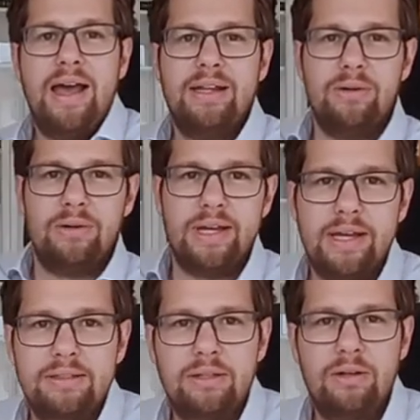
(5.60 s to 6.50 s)
Hello
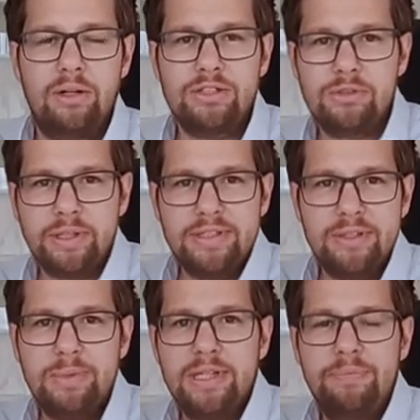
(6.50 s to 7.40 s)
at Holzkorea
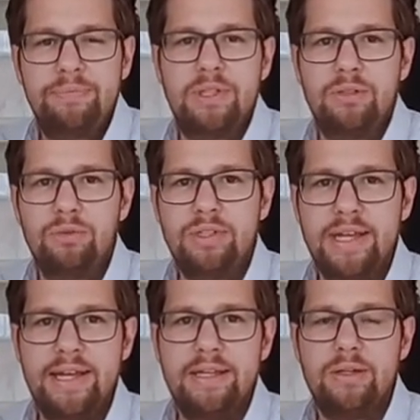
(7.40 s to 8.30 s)
TV.
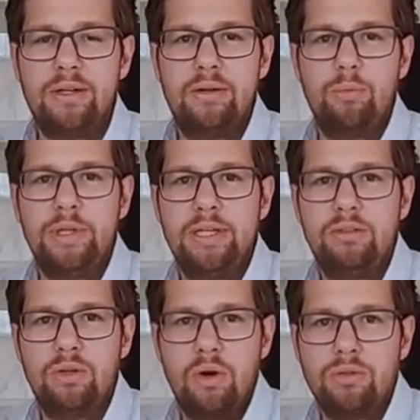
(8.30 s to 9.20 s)
Today
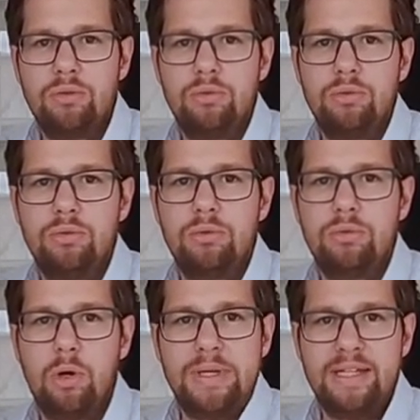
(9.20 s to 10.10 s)
we talk
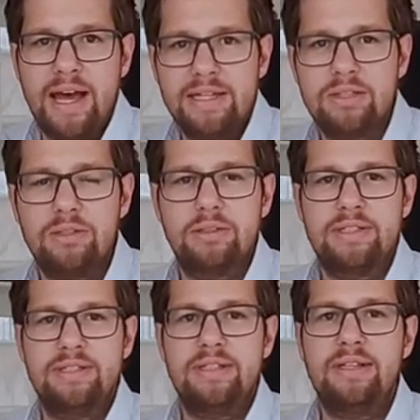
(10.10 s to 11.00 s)
to Robert Larson,
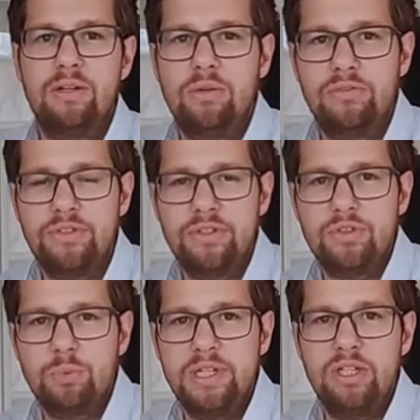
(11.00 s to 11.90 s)
CEO of the
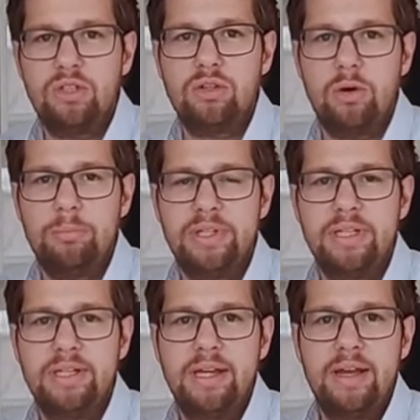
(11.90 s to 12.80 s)
Swedish
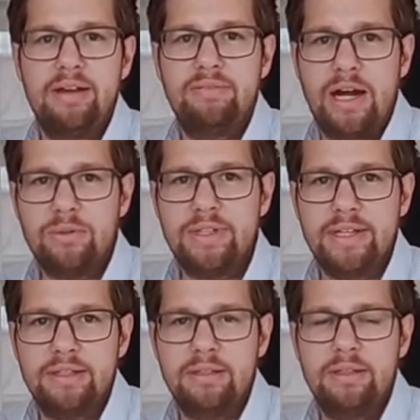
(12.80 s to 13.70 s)
company
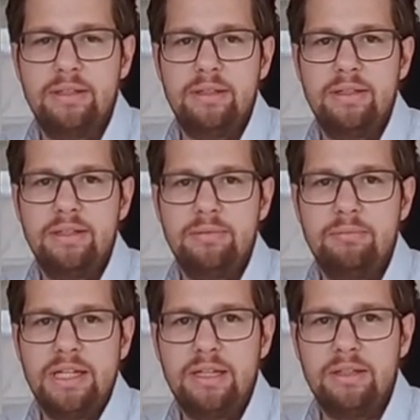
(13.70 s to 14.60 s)
Malutek. In
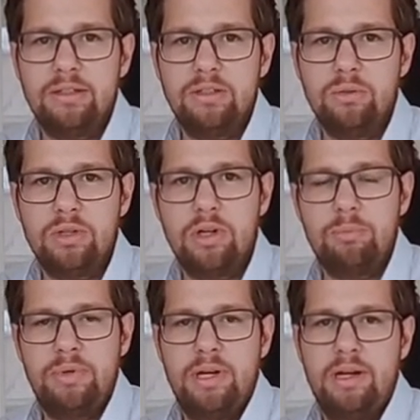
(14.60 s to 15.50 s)
Middle
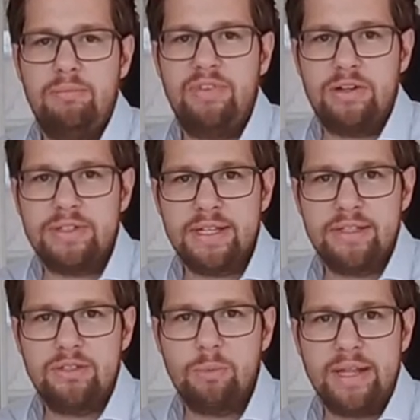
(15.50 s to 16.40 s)
Europe,
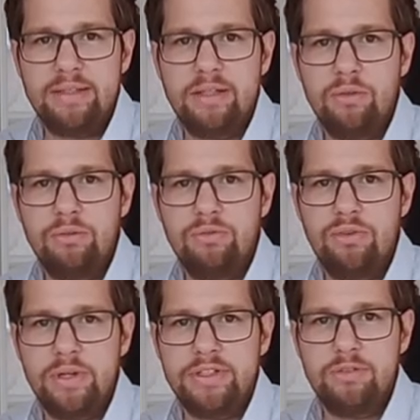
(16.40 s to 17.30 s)
Malutek is well known
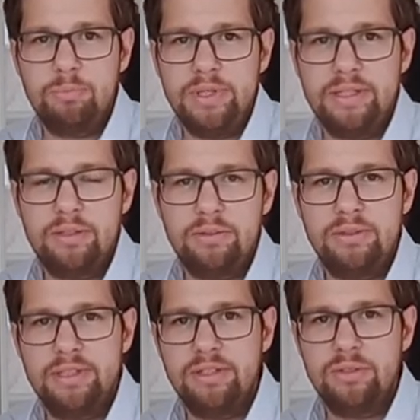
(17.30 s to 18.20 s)
for its big
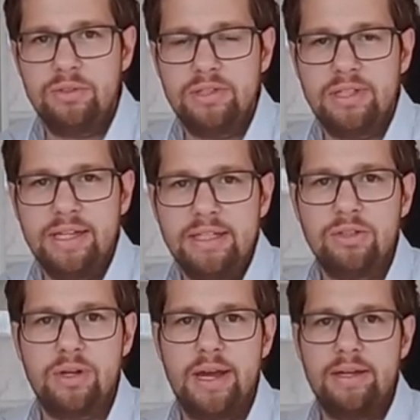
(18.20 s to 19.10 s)
continuous kiln
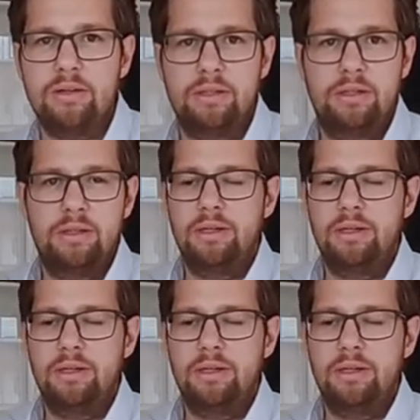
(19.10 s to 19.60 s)
dryer.